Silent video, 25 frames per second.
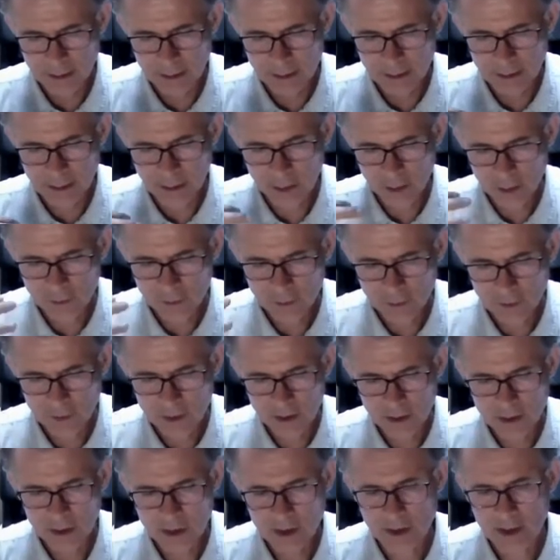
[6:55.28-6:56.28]
they often
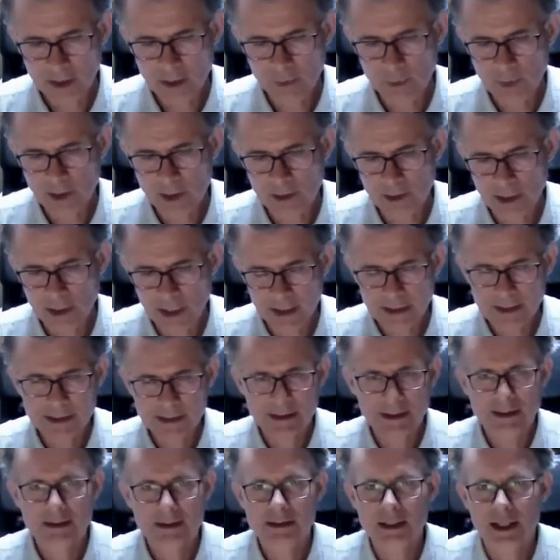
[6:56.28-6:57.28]
think about
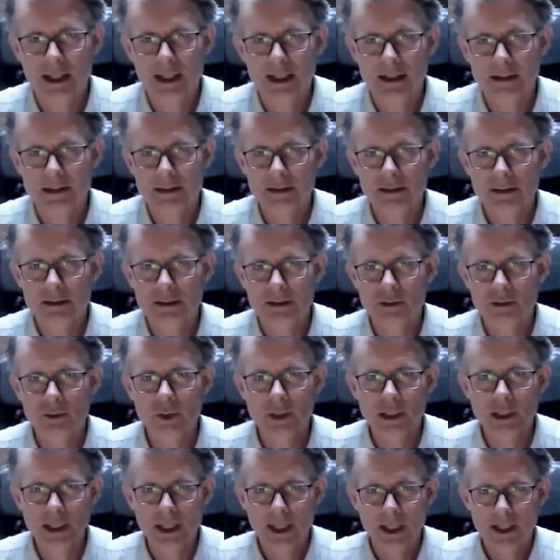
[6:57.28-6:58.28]
exercises,
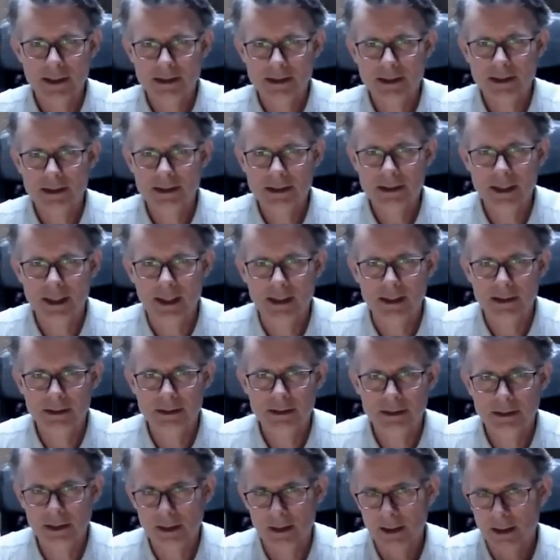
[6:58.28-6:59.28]
doing
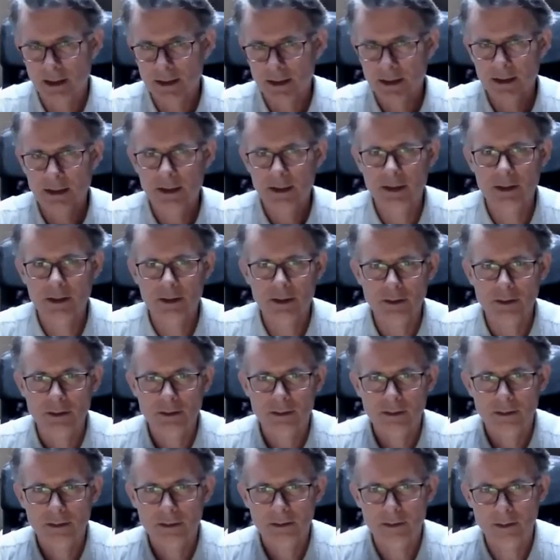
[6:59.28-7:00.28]
exercises, and I think,
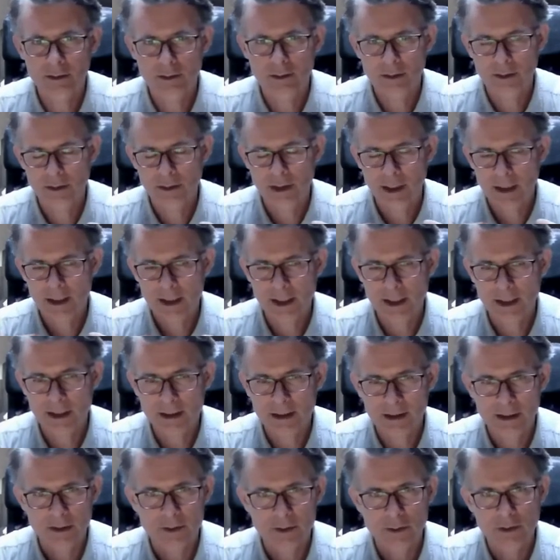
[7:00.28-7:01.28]

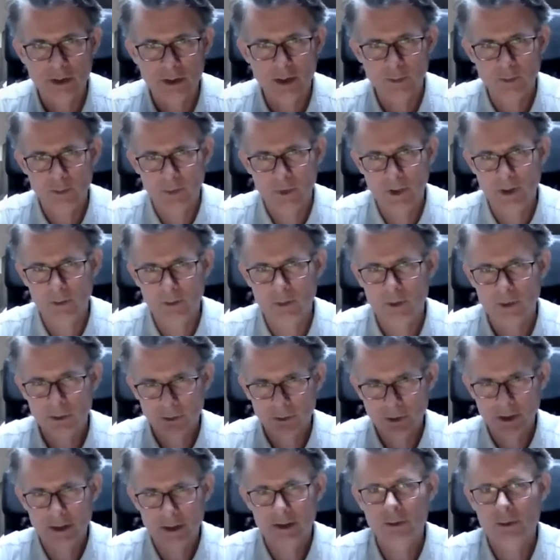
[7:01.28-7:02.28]
Angelica, you had maybe,
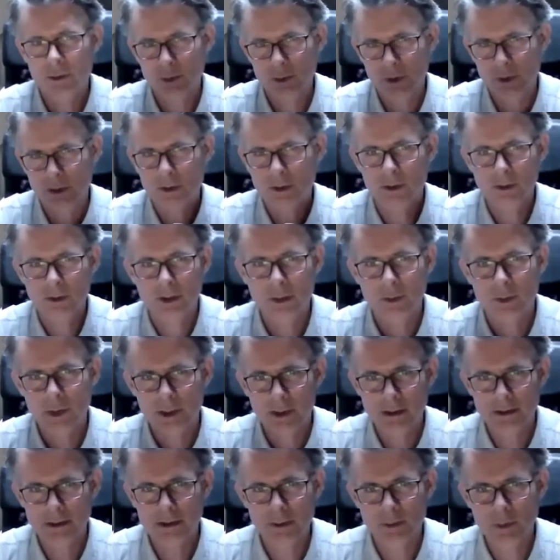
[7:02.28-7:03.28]
you were talking
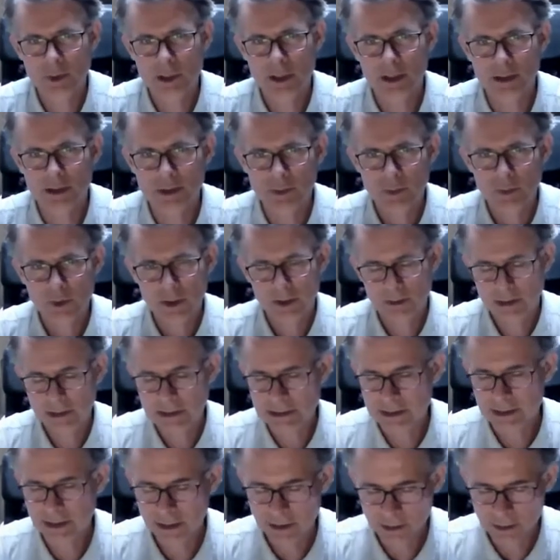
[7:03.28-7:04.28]
about a similar
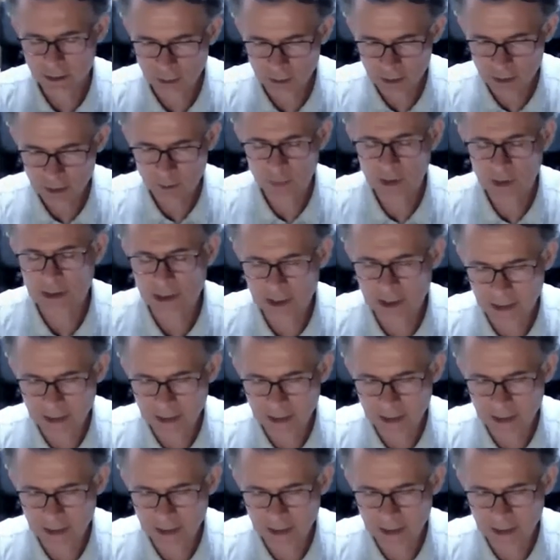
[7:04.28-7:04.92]
experience. They're talking about